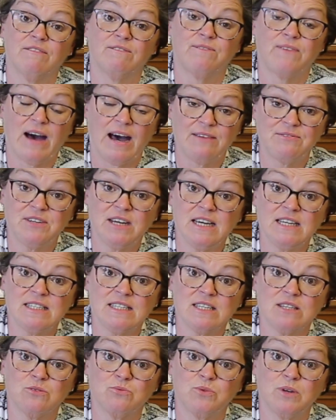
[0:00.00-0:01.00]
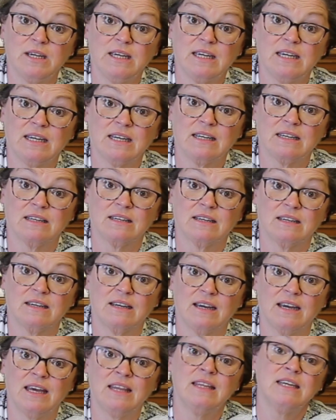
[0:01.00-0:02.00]
five days of the week
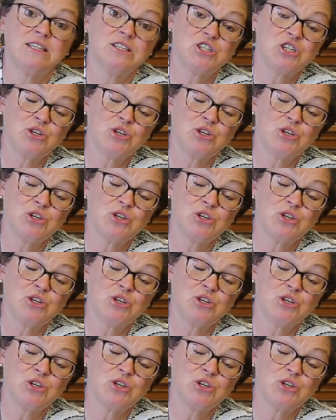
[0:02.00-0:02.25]
and then